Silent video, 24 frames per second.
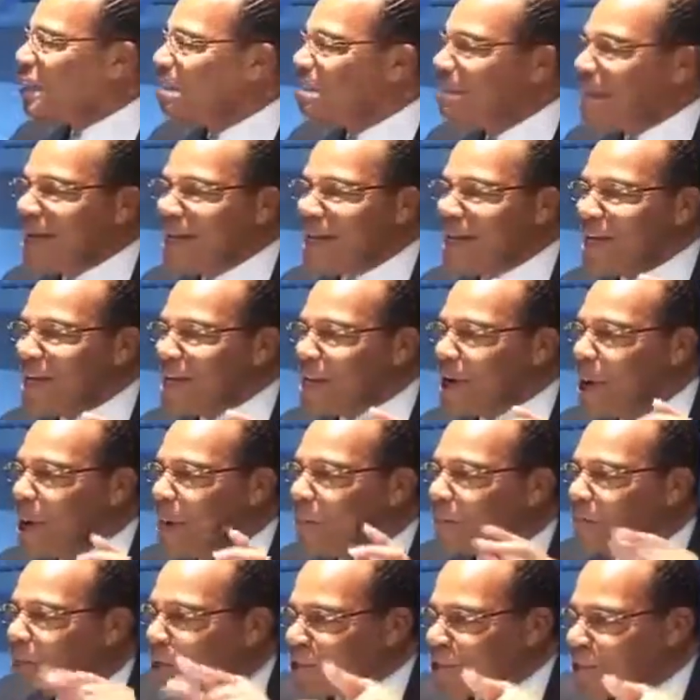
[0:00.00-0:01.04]
the media
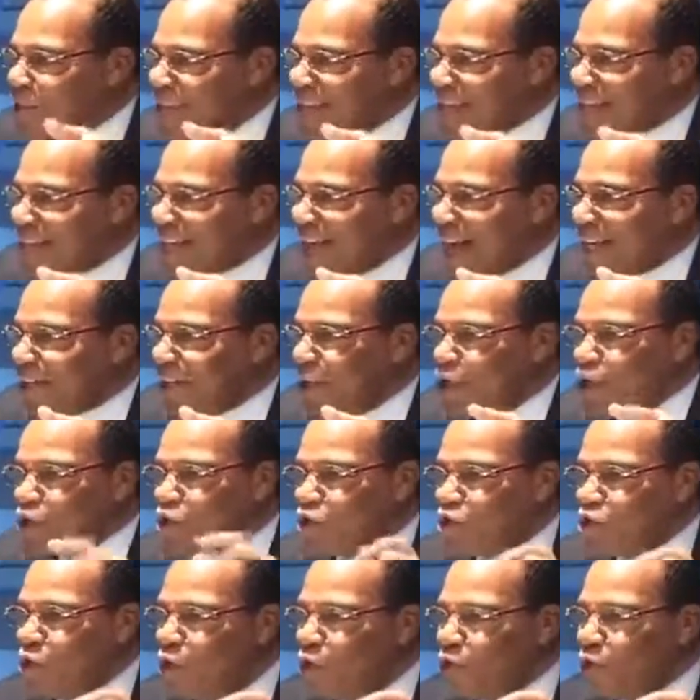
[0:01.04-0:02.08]
pushes that
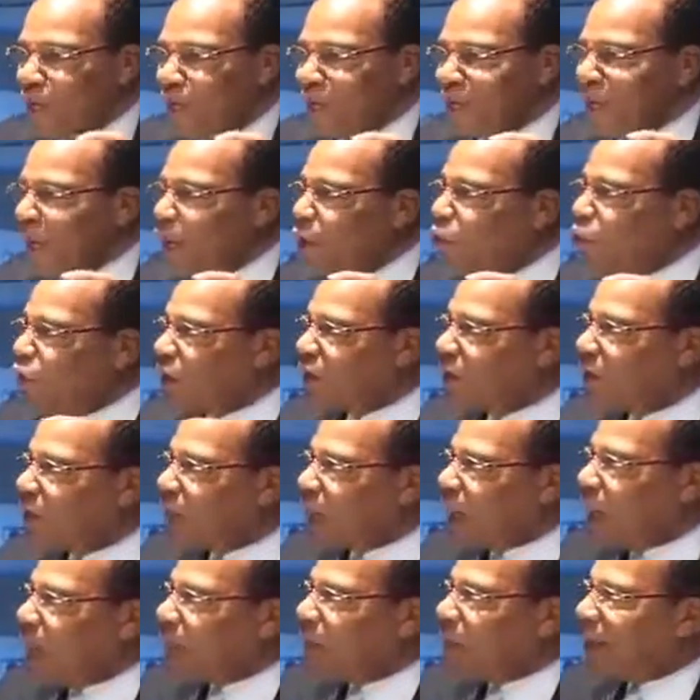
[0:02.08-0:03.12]
so that there would
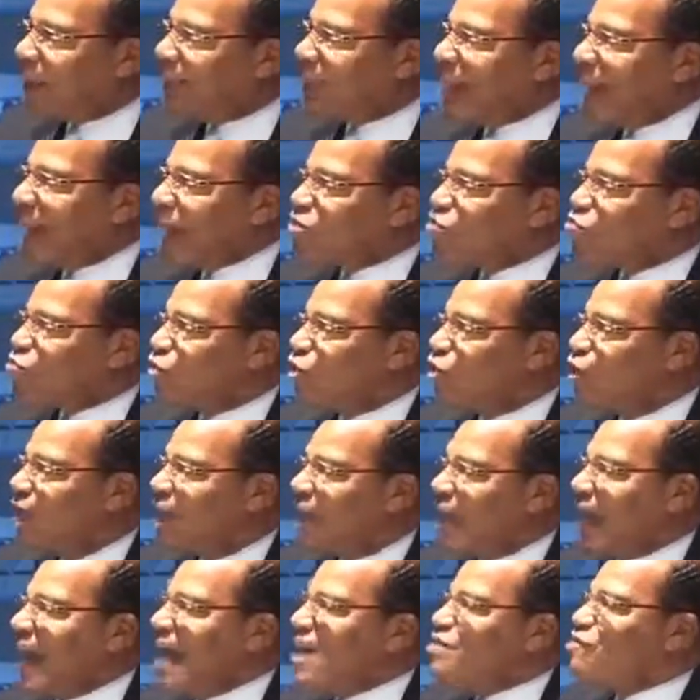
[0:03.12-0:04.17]
come a natural
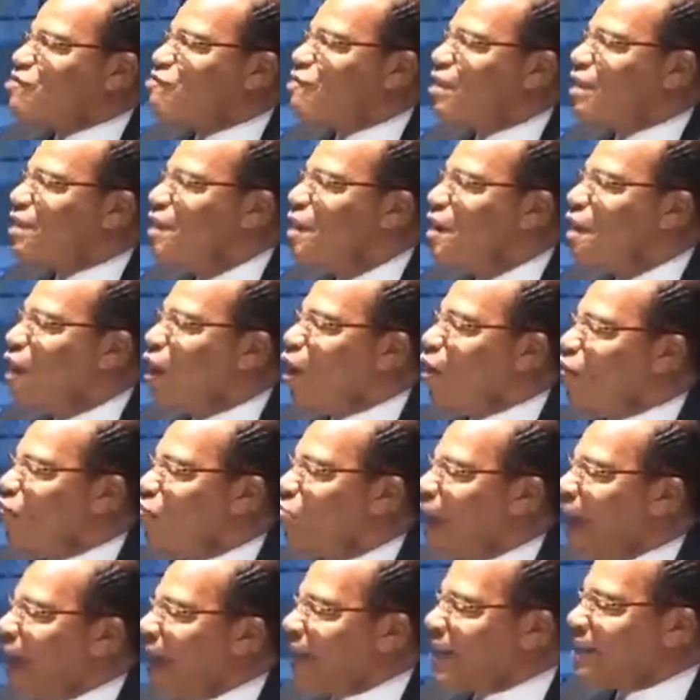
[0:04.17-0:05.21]
hatred
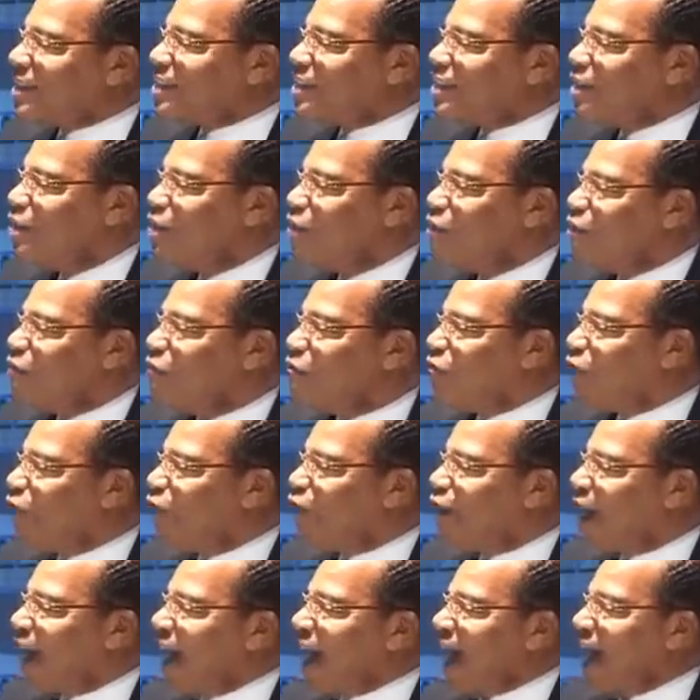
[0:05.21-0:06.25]
of blacks
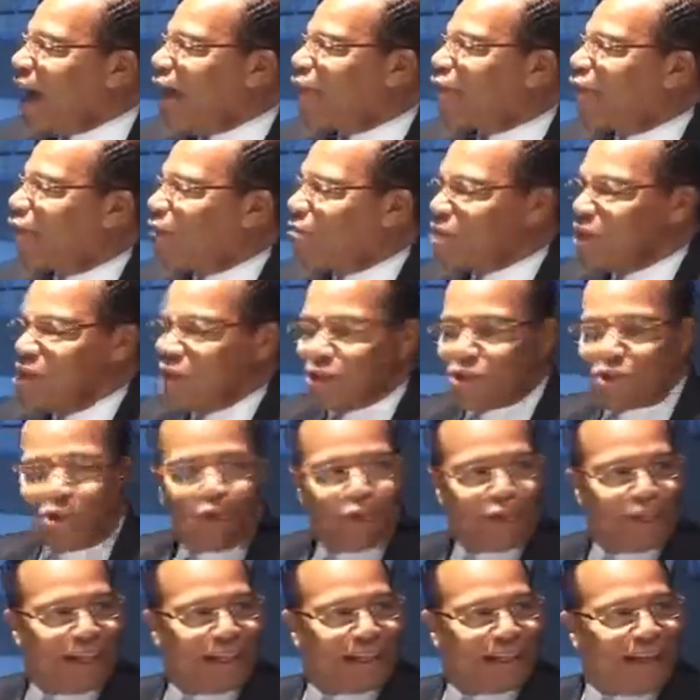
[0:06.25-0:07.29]
for Arabs,
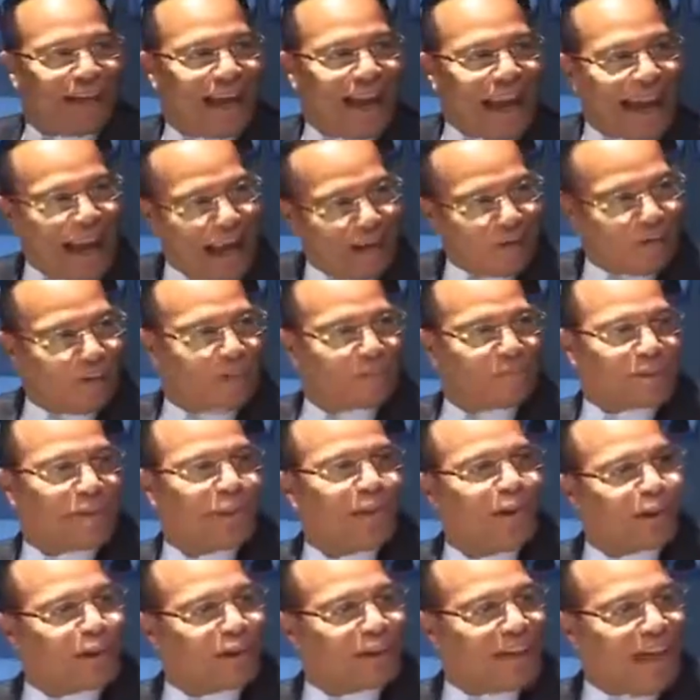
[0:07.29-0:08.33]
so that Arabs
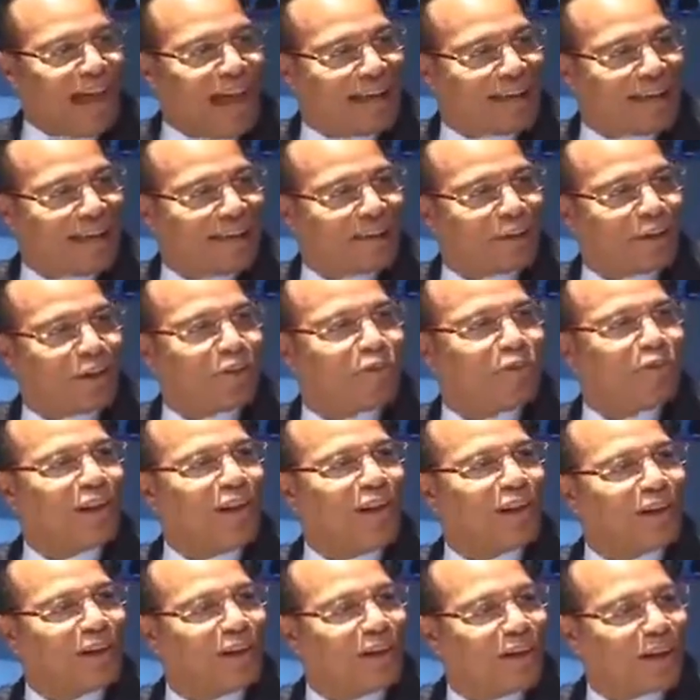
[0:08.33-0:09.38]
look like the
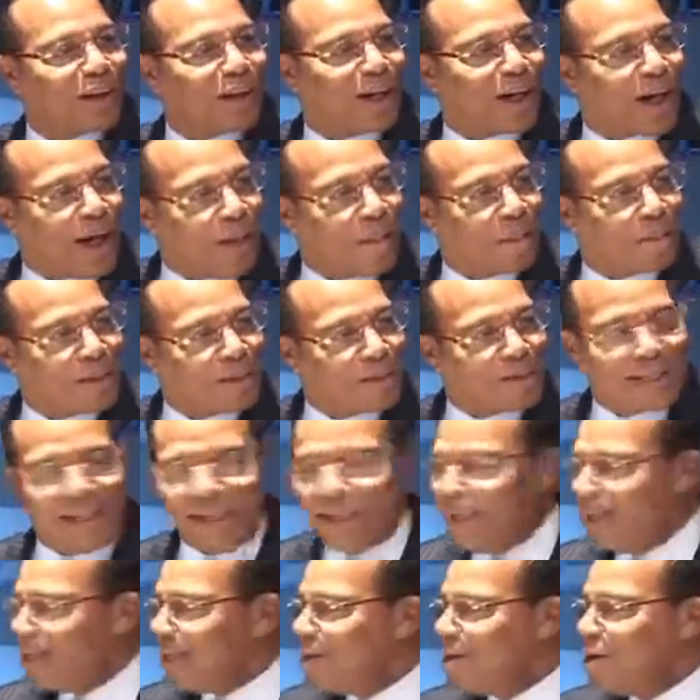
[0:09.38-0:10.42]
real culprits
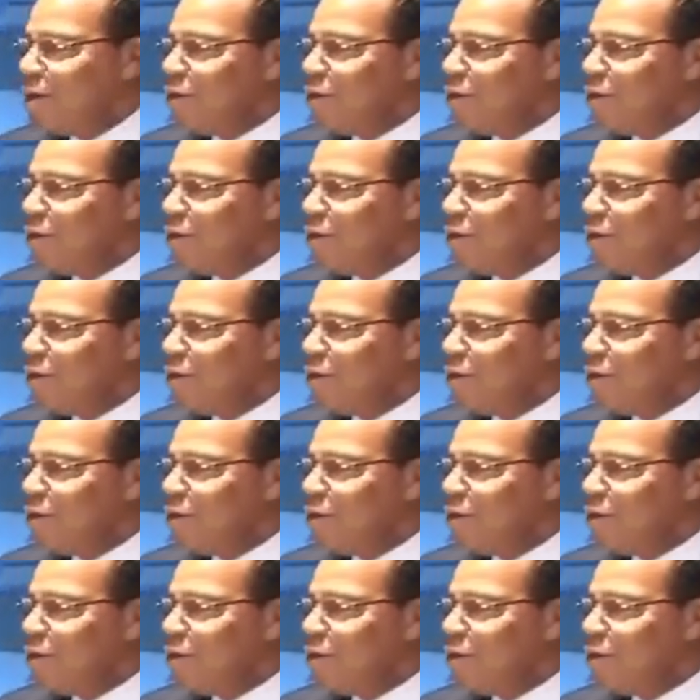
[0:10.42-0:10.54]
here.